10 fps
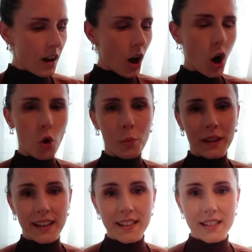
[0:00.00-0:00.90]

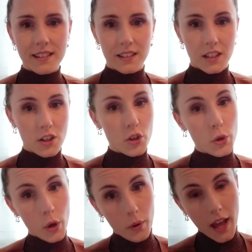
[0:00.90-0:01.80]
Homeless, you
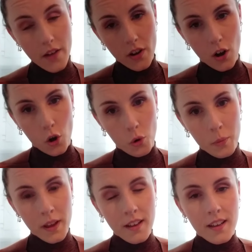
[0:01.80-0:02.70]
don't have a home.